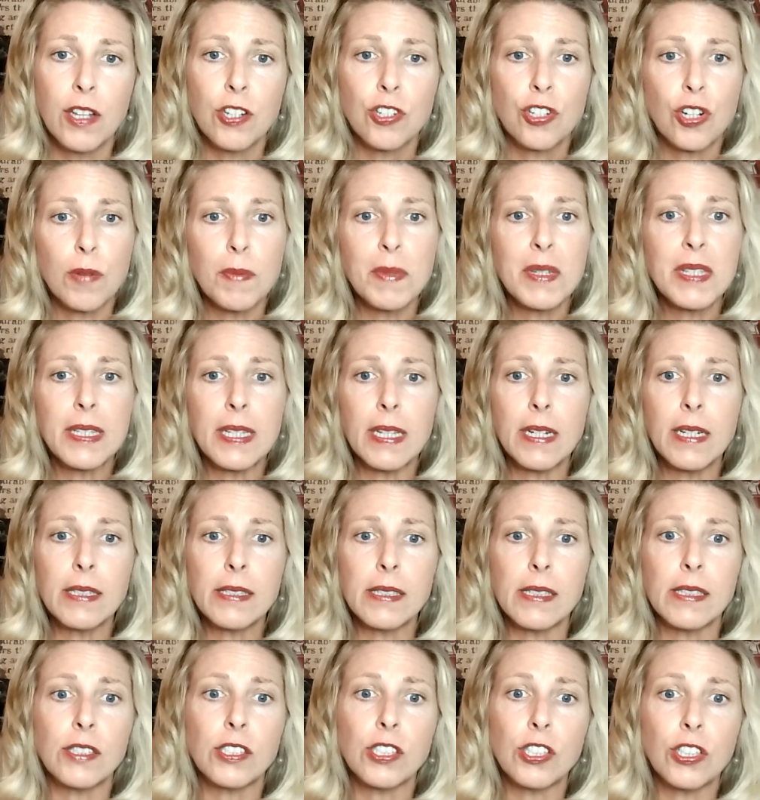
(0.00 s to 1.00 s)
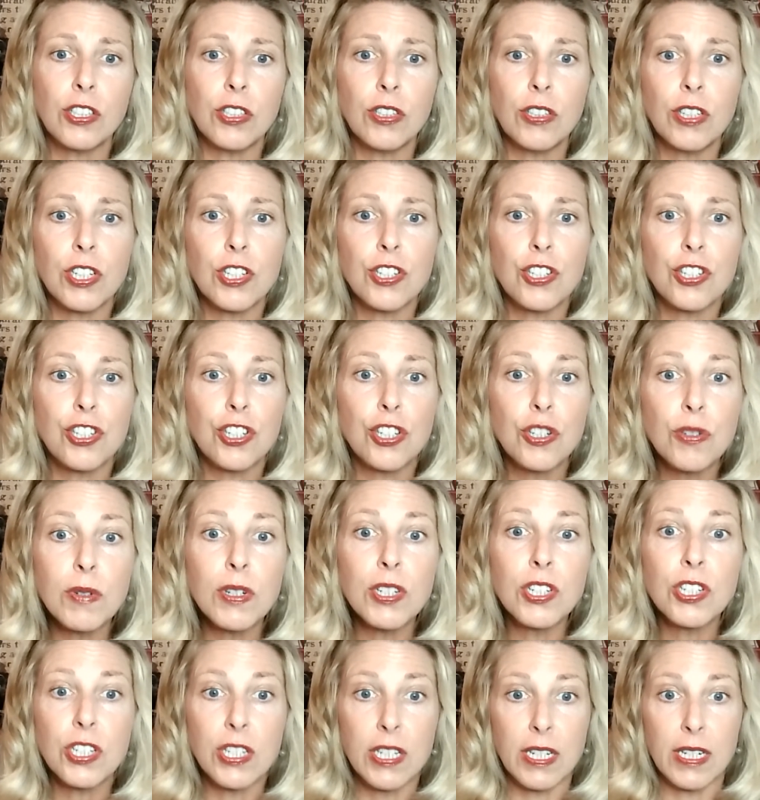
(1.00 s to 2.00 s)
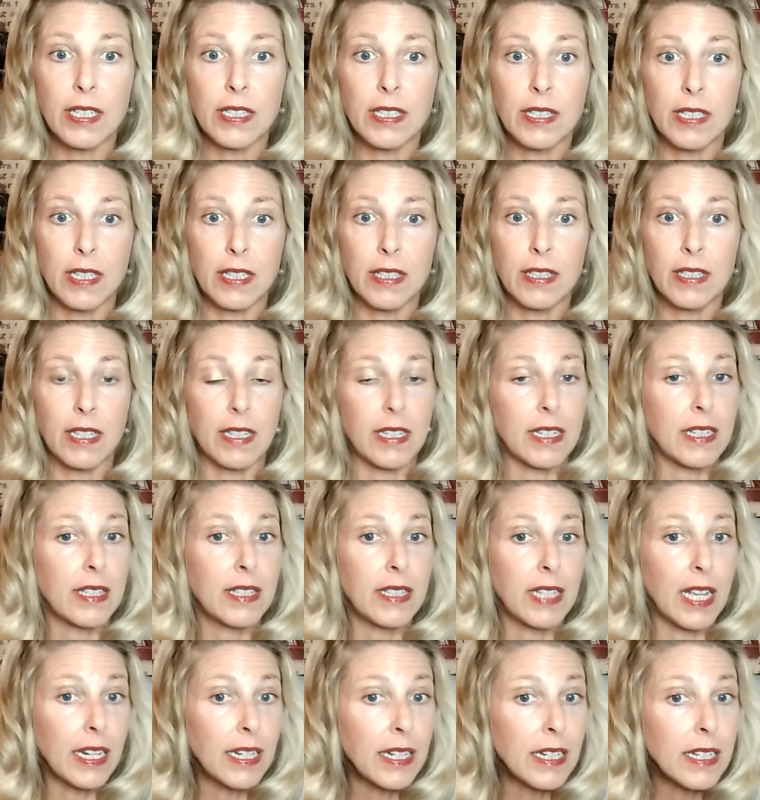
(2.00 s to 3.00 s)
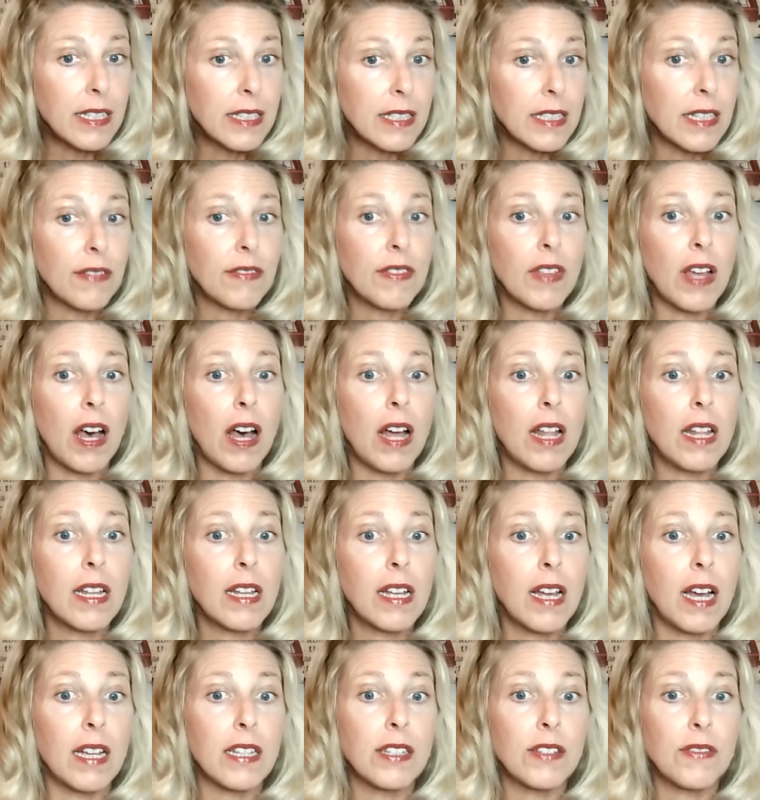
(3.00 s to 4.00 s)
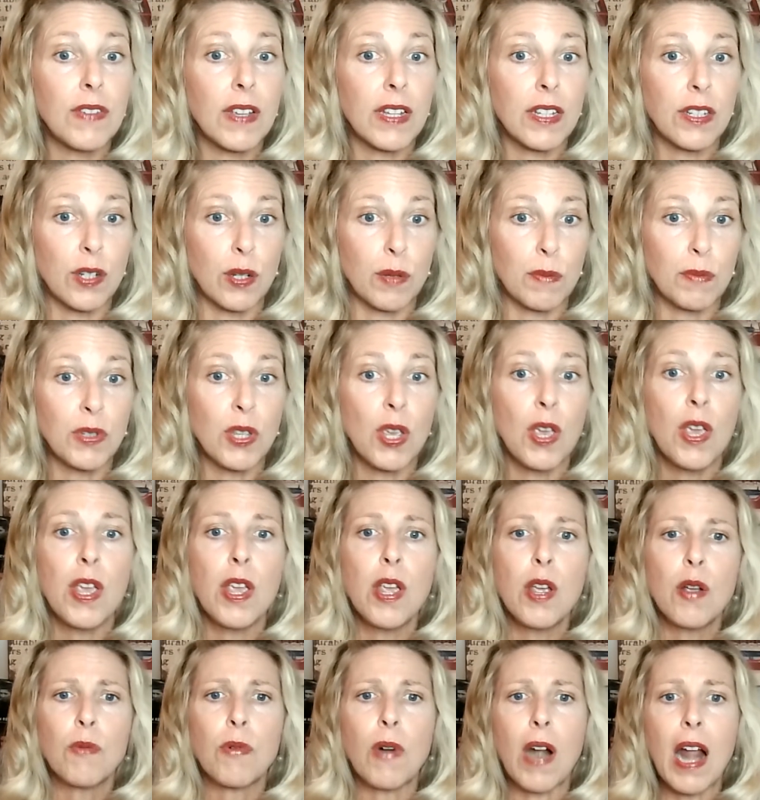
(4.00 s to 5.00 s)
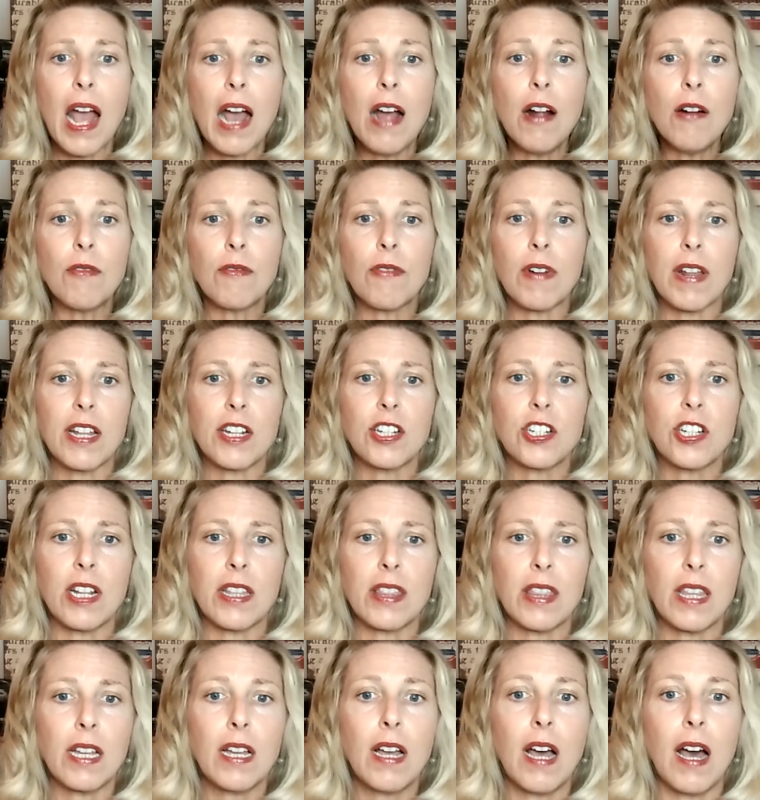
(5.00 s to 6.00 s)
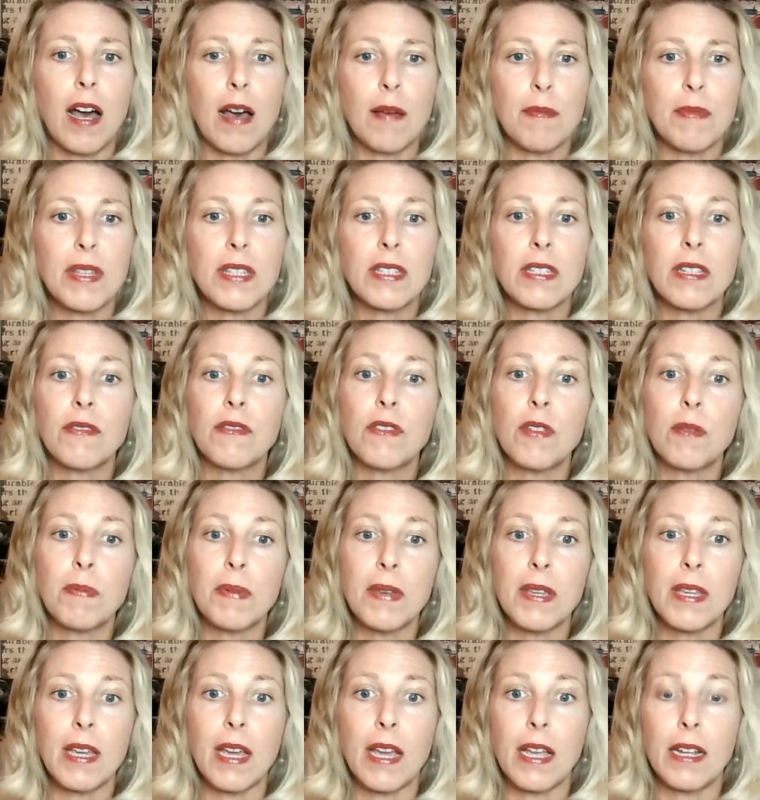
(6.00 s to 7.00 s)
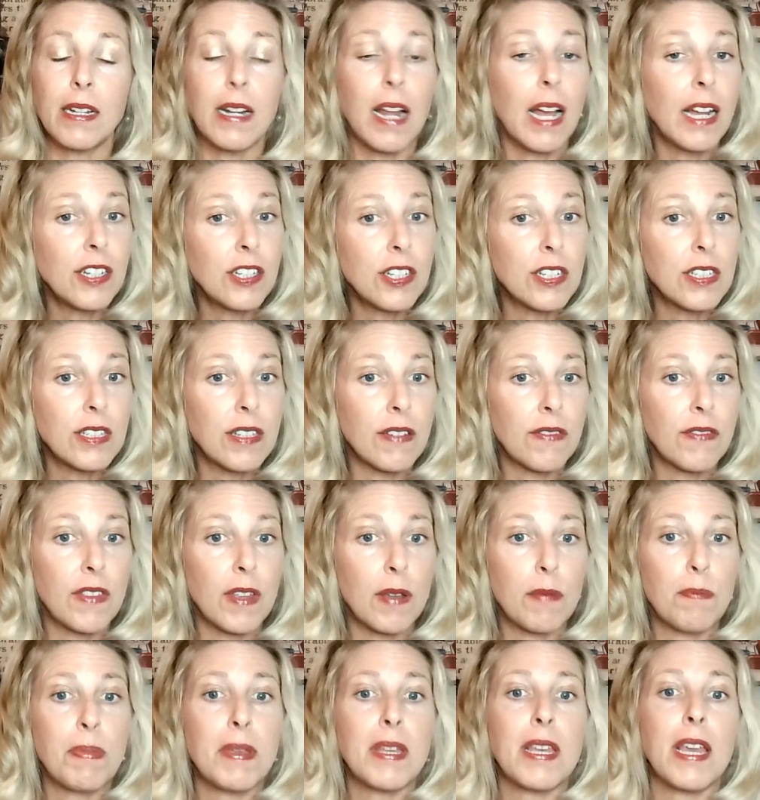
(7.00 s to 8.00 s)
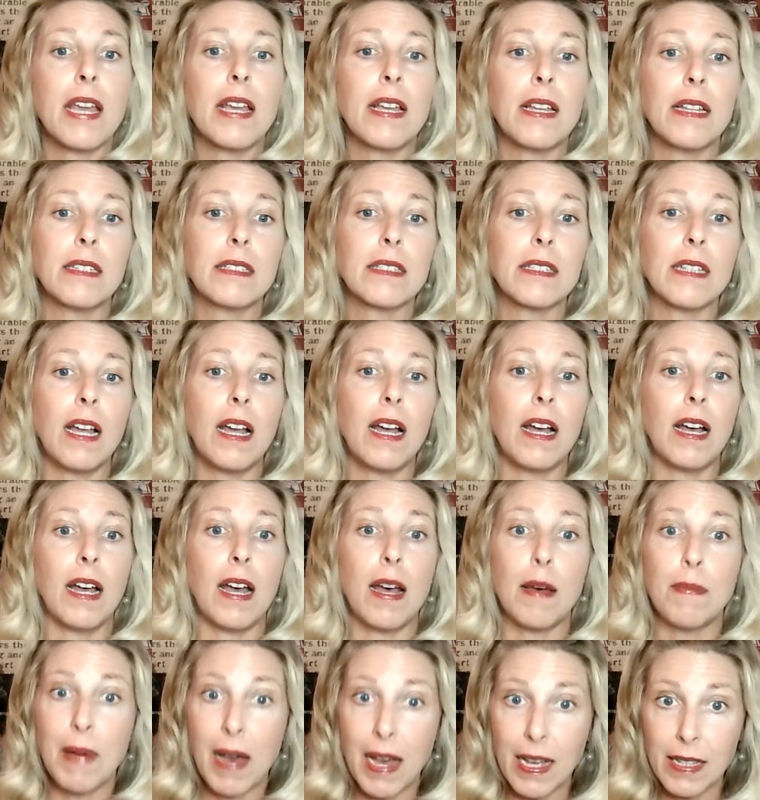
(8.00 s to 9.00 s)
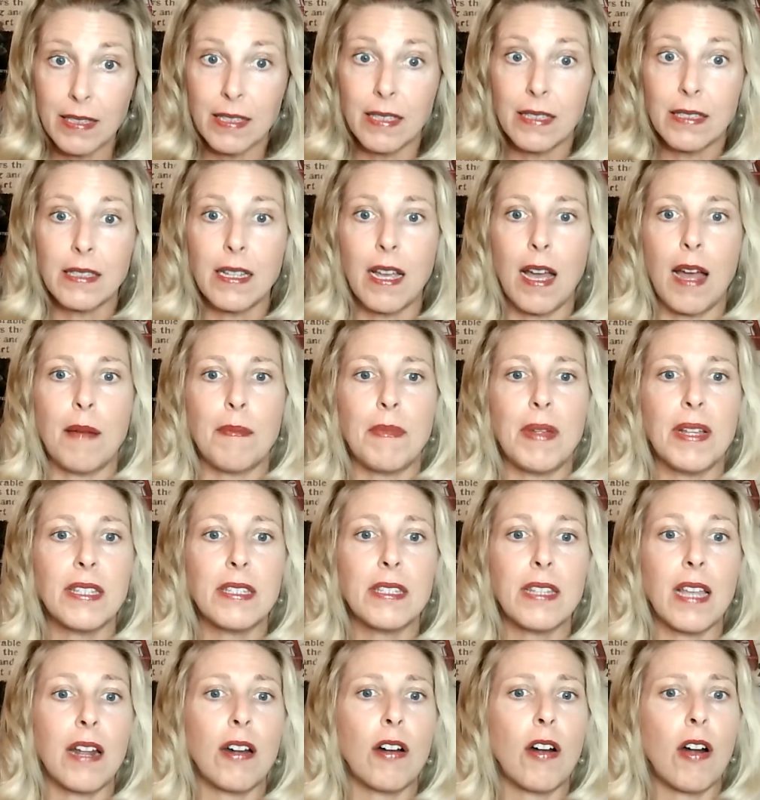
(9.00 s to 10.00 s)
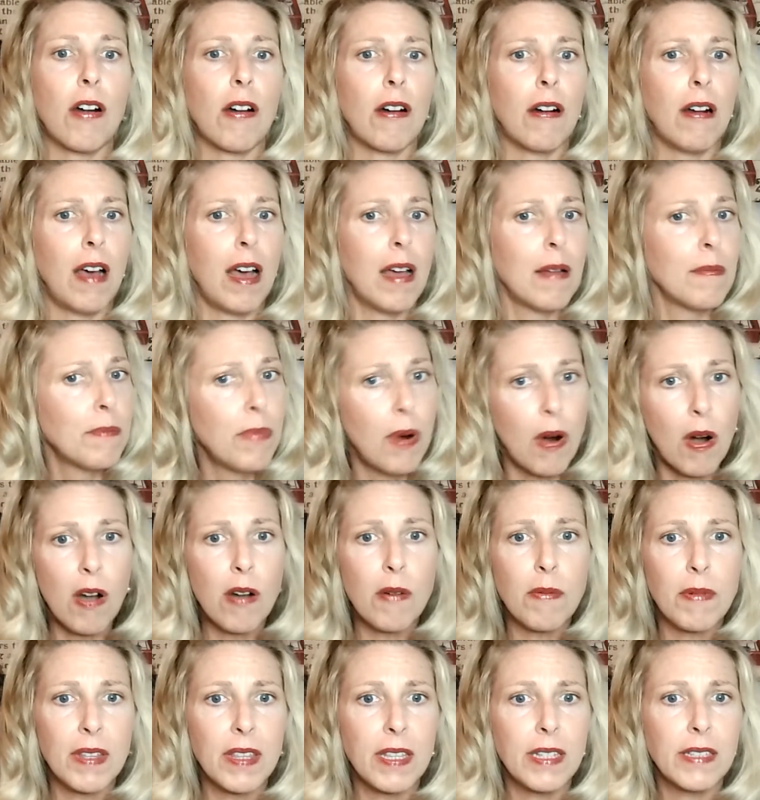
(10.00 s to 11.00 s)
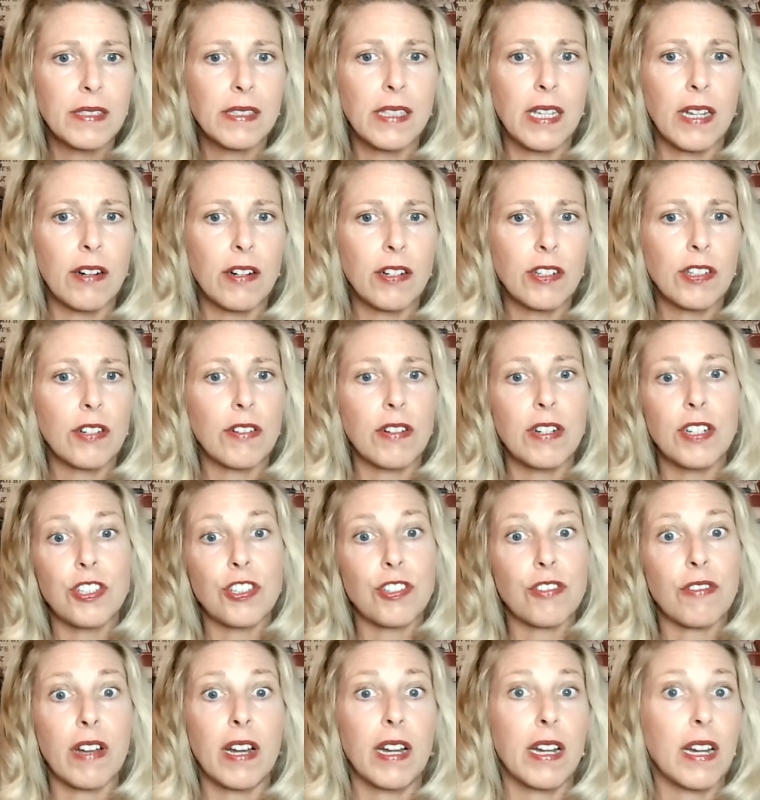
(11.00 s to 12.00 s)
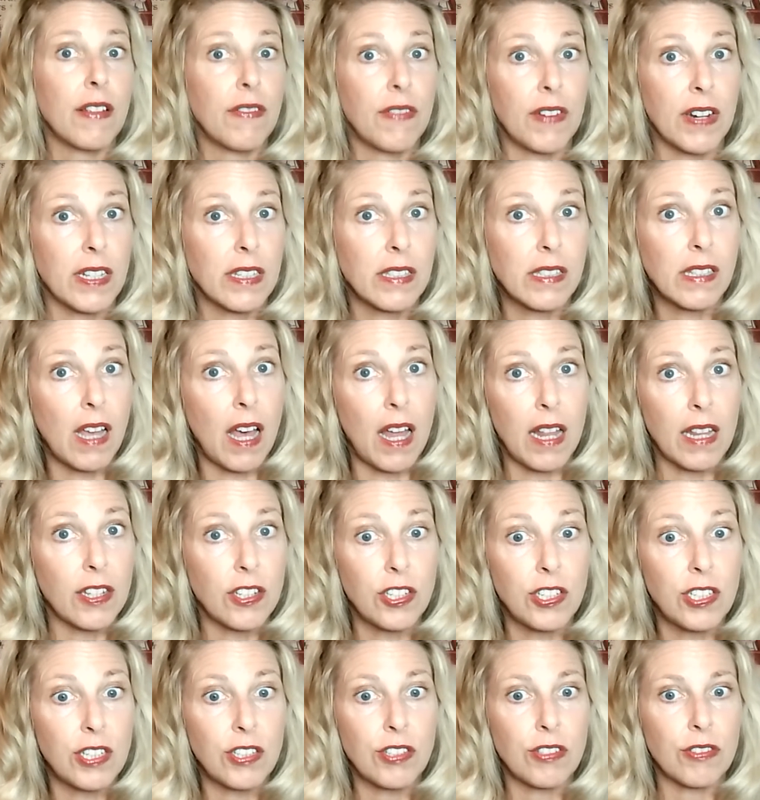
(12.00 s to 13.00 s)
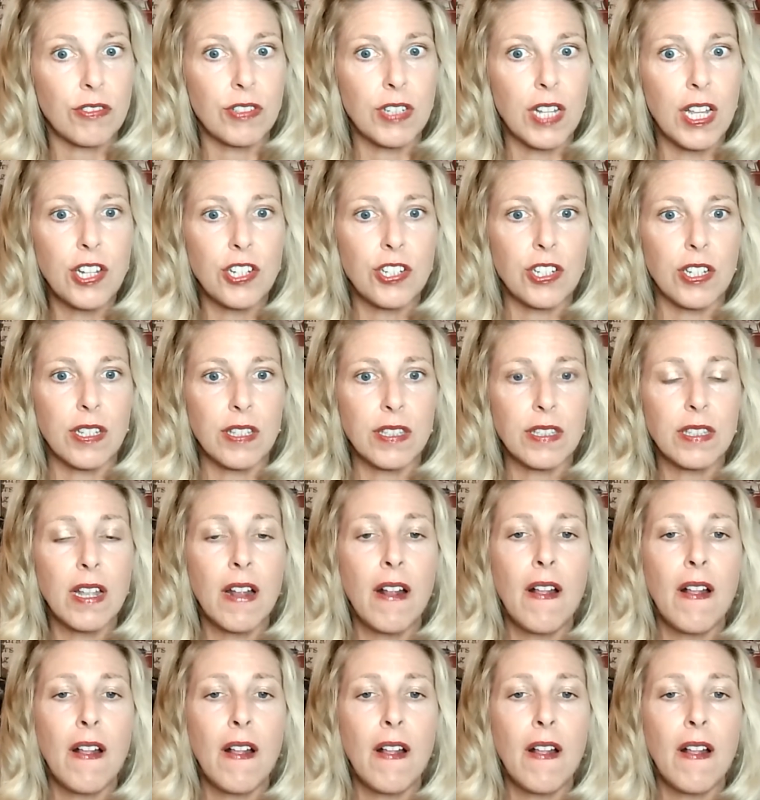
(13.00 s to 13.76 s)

German citizens, including Jewish citizens and descendants of the Holocaust victims, were outraged at the comments of the PA, not just of the PA's Abbas's comments that are on par with his character history and even his college dissertations.